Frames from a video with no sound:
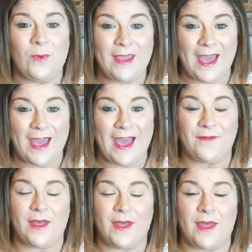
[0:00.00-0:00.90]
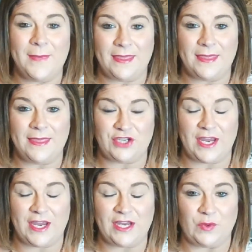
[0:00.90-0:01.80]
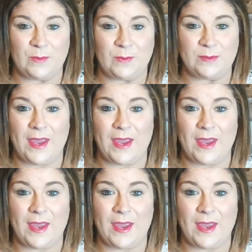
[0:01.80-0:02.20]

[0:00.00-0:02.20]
we have mid-lease change forms